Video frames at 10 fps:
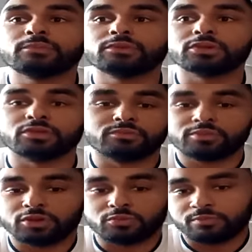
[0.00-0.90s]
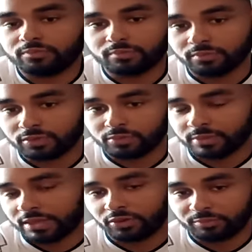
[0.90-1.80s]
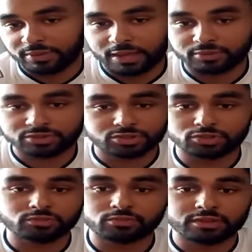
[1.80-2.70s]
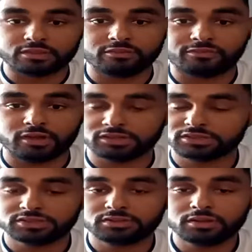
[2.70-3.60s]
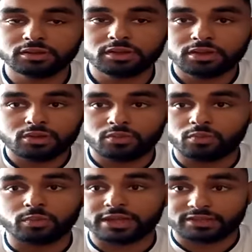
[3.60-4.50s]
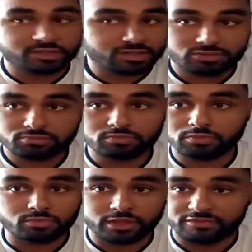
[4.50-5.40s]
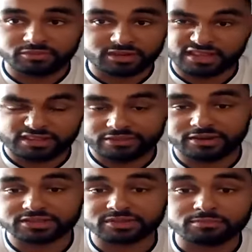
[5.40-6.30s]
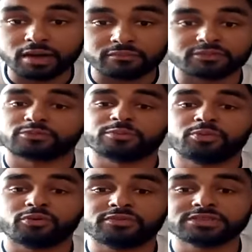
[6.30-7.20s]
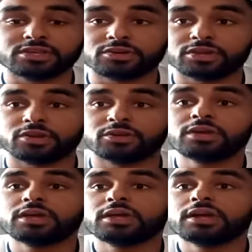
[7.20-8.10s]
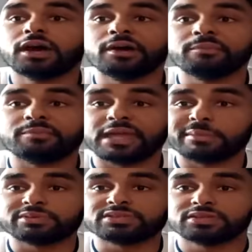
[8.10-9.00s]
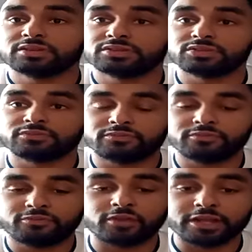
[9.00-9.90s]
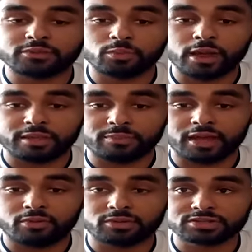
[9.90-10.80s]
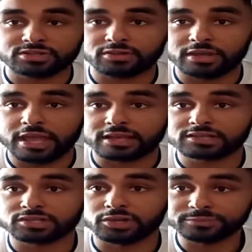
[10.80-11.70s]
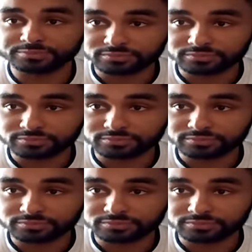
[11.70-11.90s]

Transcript: you may not be able to, within the first weeks, even into months with poor physio, be able to fully weight bear onto your legs. So